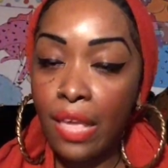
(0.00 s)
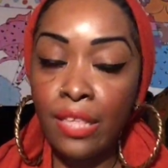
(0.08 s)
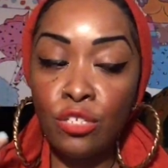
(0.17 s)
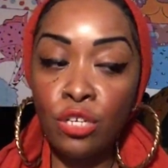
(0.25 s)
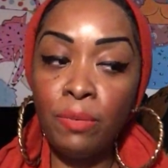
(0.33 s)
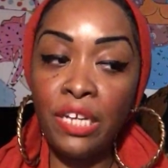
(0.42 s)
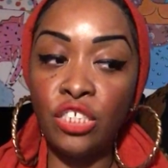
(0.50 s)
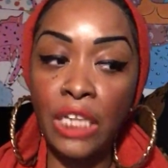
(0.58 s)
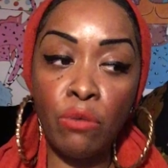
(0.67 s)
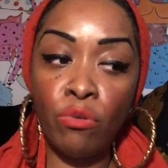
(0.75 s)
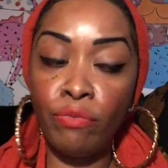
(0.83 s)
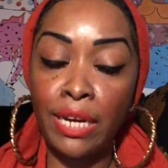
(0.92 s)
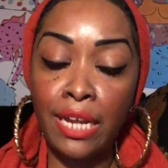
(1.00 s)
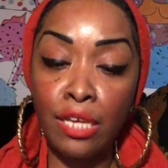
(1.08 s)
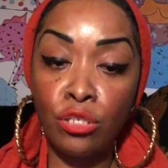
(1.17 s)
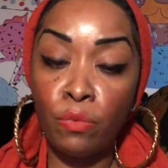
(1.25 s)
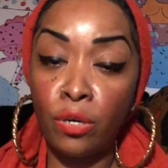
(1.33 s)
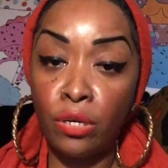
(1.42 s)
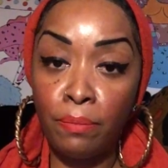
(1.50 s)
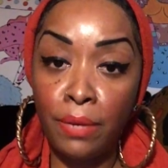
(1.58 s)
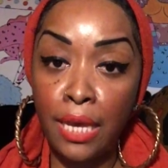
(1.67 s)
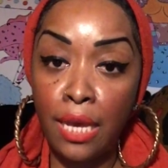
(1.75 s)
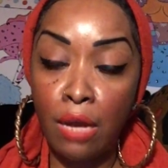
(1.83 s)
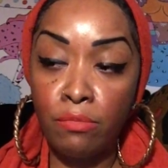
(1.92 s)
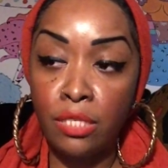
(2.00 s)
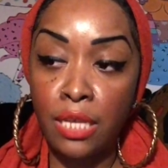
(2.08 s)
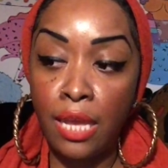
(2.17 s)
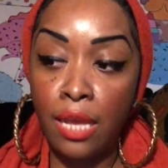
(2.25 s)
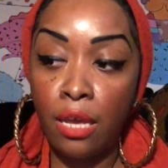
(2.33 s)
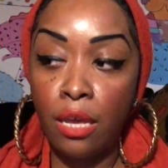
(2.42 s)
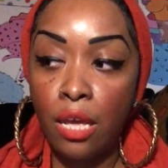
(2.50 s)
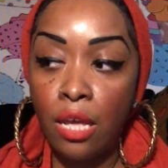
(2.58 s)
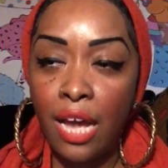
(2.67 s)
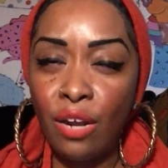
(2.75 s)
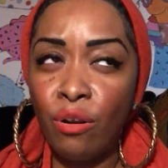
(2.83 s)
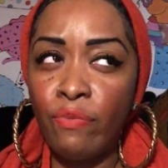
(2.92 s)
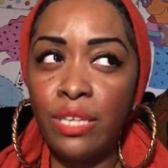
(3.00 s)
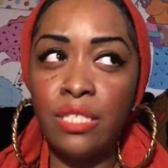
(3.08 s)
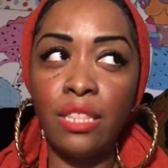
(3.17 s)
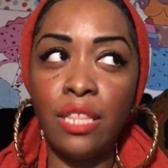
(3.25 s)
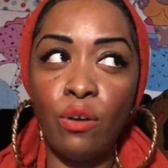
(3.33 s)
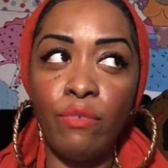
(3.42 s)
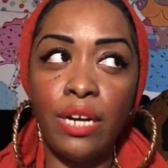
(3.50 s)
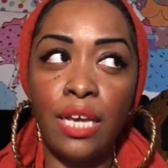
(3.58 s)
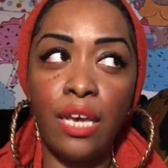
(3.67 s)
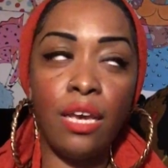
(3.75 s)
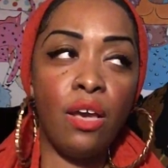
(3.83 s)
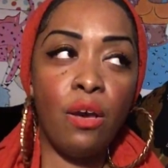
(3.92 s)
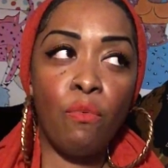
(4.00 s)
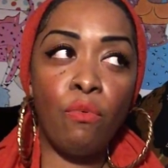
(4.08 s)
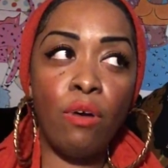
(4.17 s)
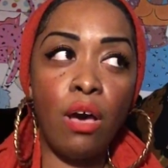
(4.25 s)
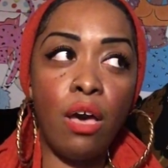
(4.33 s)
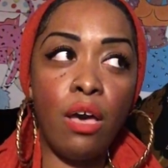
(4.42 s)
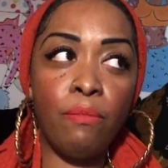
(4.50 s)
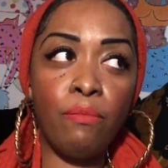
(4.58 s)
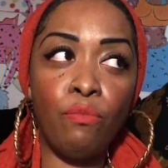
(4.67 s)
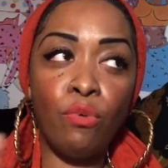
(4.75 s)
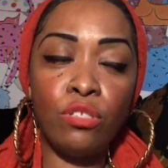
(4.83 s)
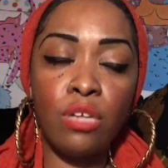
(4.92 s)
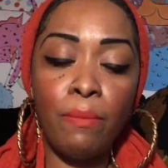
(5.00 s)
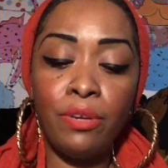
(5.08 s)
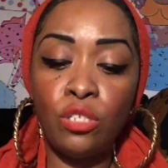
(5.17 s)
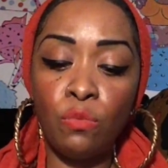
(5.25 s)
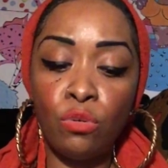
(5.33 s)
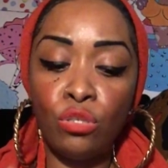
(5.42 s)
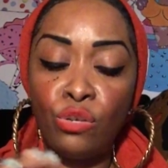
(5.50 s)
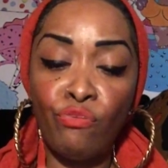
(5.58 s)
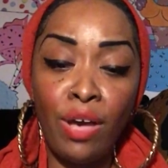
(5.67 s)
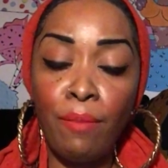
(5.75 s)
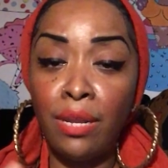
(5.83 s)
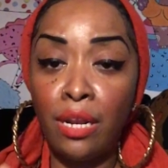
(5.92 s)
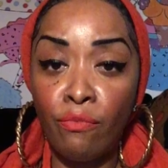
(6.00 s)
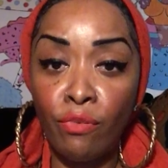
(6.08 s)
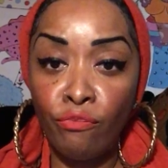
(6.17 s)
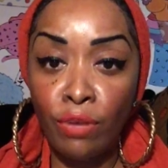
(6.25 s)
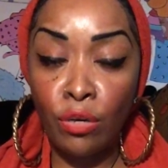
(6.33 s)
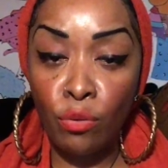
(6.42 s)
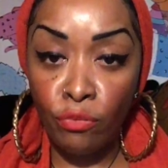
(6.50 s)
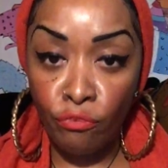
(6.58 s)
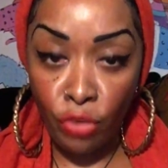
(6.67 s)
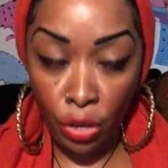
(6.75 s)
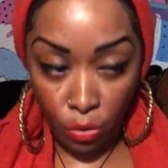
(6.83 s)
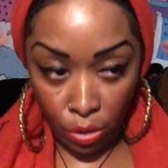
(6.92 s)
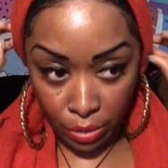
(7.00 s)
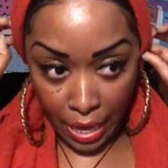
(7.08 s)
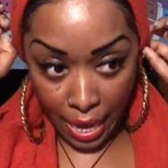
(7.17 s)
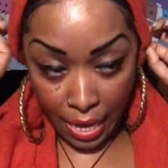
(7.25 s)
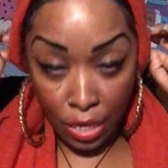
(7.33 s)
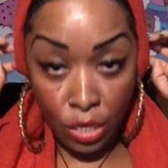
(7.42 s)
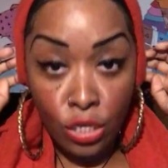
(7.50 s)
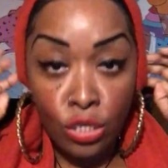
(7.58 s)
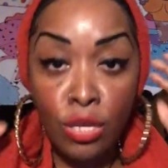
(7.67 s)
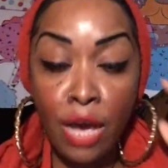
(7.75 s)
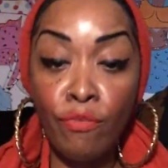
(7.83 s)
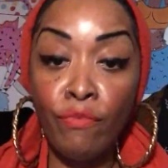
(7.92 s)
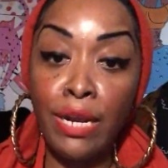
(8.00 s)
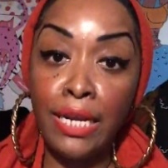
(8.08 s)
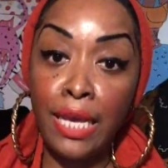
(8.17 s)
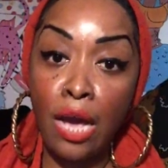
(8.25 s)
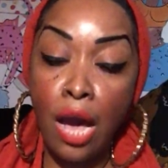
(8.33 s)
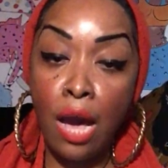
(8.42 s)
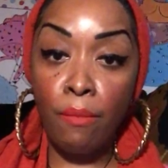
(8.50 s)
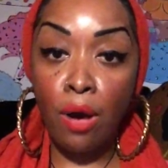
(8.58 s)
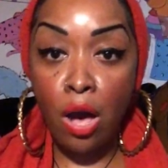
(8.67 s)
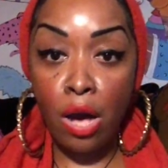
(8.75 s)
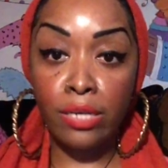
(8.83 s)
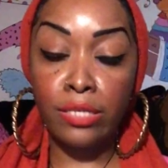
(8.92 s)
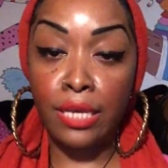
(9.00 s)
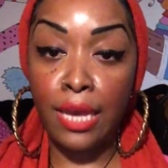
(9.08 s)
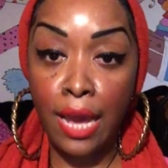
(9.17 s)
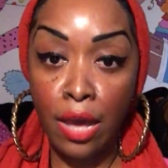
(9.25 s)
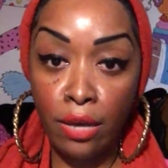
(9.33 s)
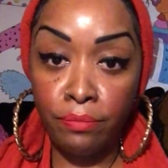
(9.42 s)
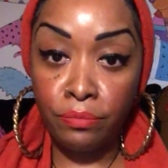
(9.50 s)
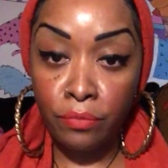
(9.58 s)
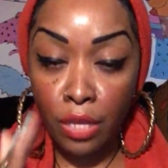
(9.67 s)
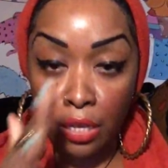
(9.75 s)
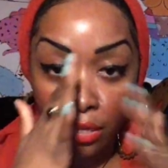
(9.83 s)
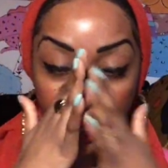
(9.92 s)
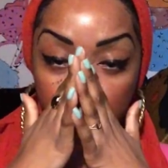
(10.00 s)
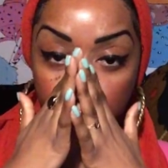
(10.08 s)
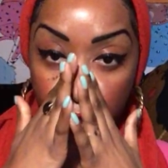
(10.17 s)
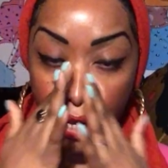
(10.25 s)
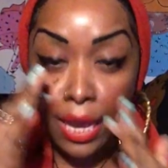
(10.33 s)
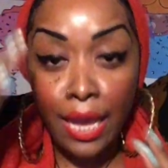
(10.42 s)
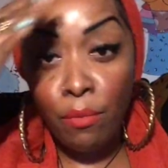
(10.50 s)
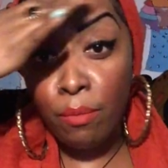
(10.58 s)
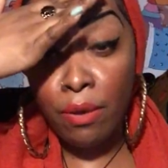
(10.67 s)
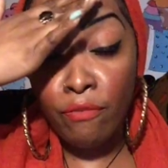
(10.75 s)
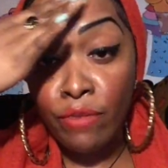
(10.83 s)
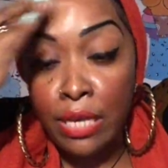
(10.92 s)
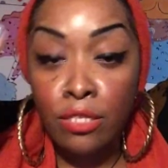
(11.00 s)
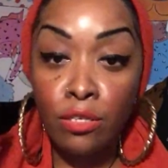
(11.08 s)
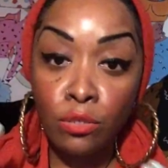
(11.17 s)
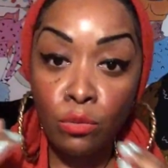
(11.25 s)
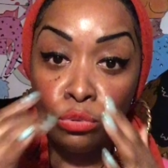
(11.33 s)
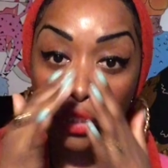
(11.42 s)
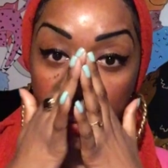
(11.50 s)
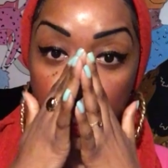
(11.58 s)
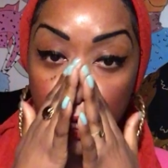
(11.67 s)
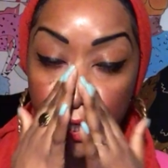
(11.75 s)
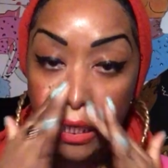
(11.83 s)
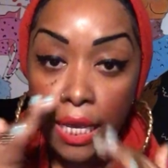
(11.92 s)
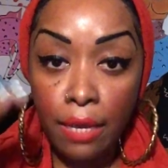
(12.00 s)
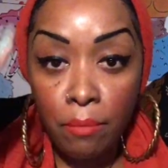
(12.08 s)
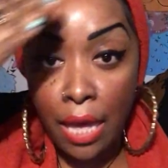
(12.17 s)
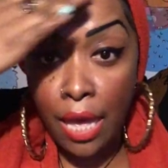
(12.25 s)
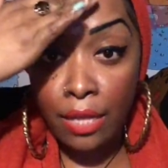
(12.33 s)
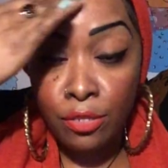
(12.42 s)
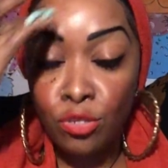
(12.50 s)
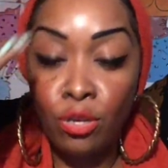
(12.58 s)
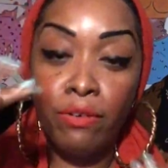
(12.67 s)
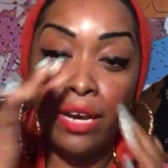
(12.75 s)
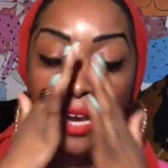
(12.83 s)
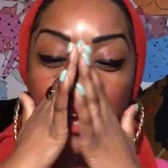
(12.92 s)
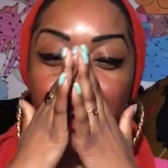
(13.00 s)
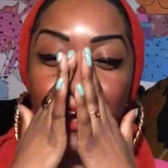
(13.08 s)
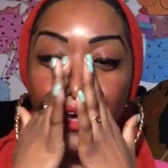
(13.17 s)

It's going to be a general reading, so we're going to be seeing, I don't know if I said that already, what's coming towards you, family, lover, friend, or foe, okay? So I've already asked the, I hate when my face looks all shiny, man, sorry.